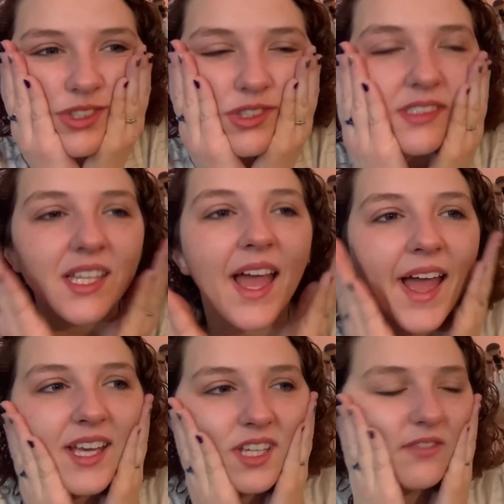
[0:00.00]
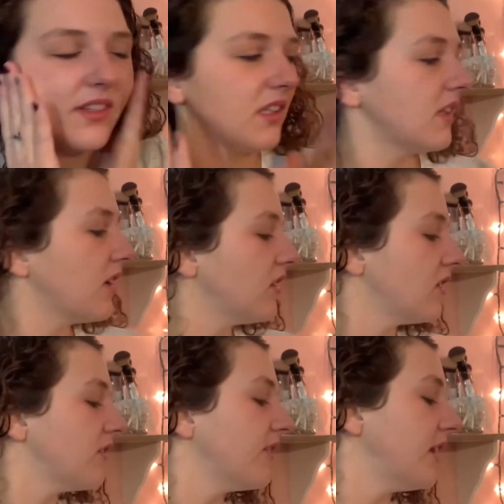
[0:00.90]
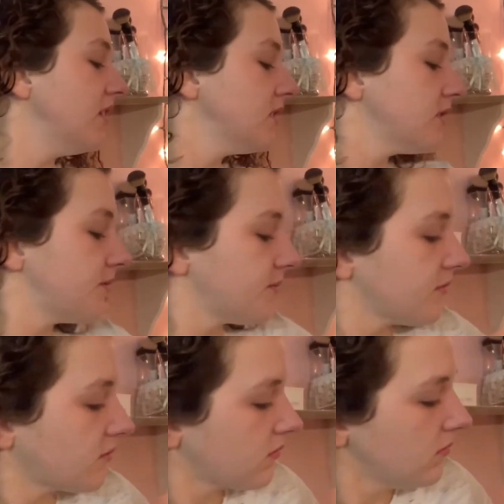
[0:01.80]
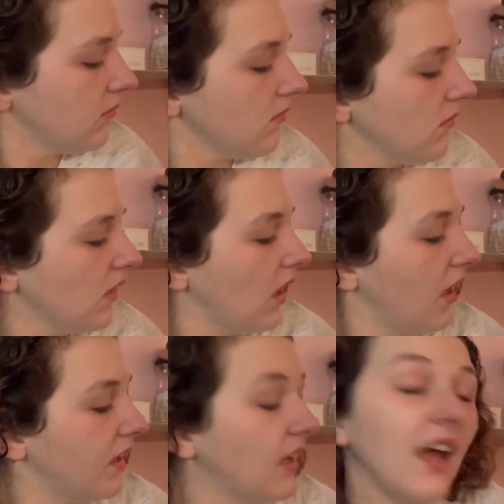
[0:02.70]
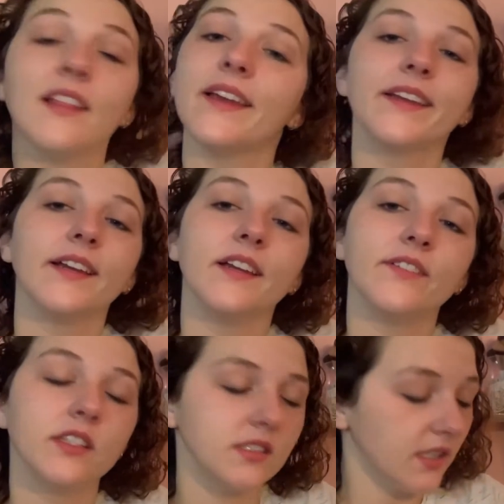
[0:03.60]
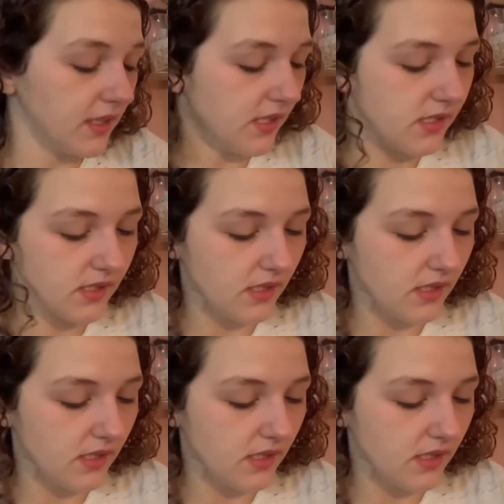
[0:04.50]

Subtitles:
tacky feeling on your face, and I like it. It feels nice.